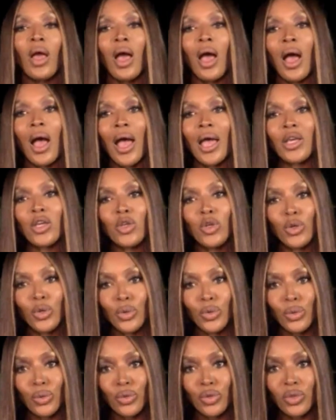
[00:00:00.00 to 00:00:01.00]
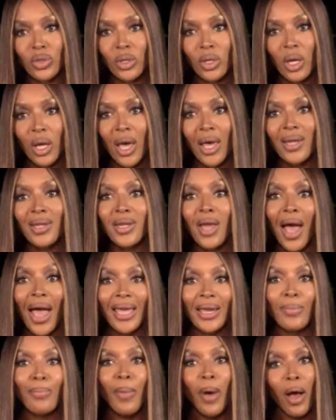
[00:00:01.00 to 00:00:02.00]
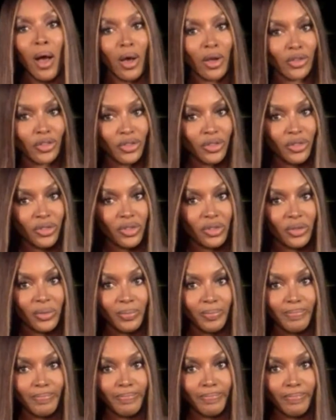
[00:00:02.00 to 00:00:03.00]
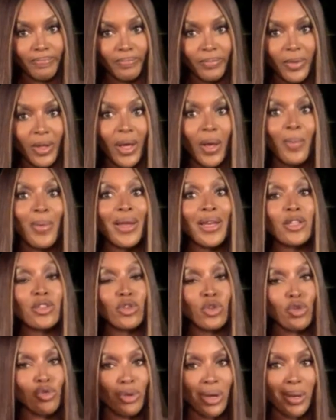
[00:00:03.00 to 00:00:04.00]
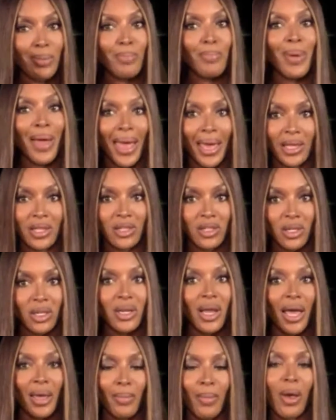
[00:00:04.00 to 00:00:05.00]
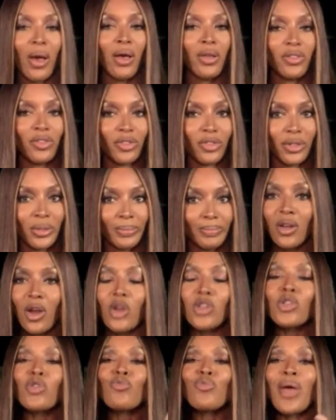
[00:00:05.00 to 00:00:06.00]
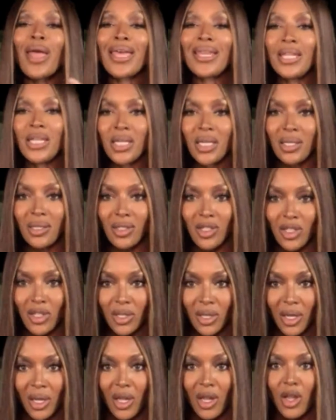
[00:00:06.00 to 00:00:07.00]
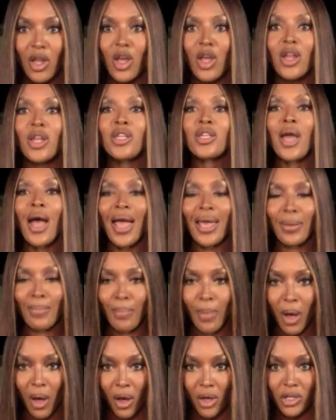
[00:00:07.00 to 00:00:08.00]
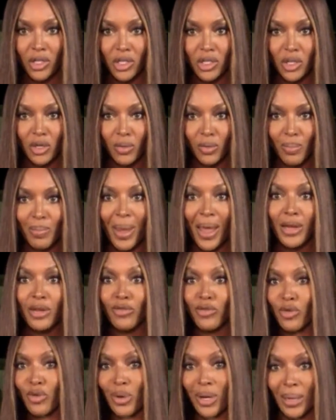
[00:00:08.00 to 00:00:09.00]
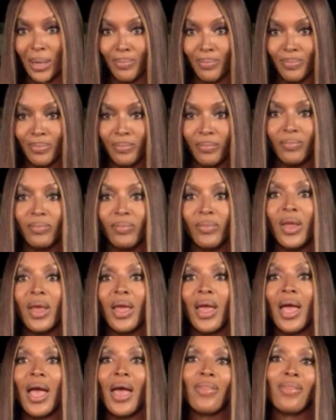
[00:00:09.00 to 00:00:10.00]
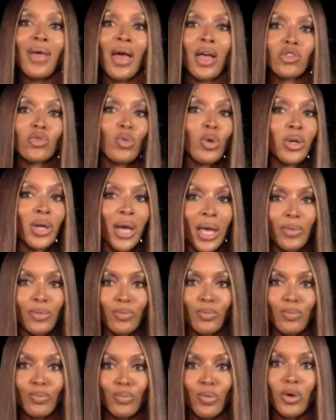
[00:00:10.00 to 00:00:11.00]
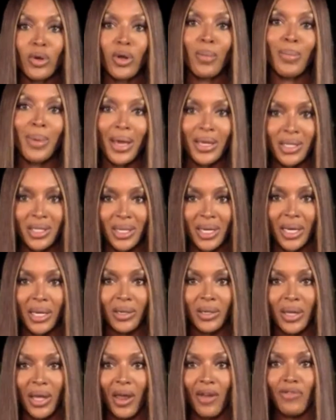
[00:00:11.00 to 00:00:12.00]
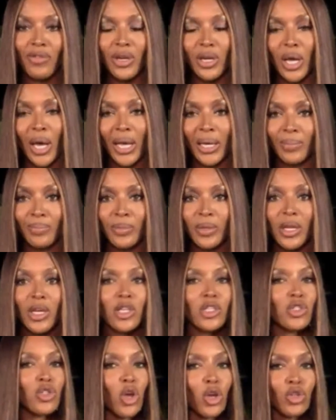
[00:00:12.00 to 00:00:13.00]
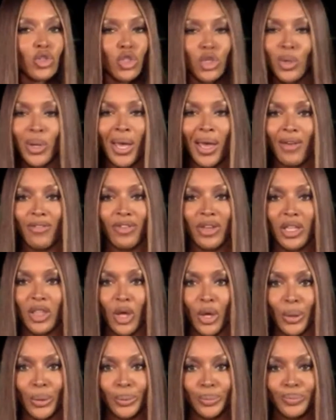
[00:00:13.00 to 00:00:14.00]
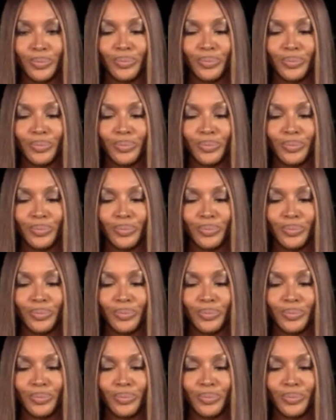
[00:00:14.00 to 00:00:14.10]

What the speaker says: I use night masks, but it's a cream-based night mask. It's a Radiance night mask made of cream. And that's what I put on my skin every night. It's not too heavy though.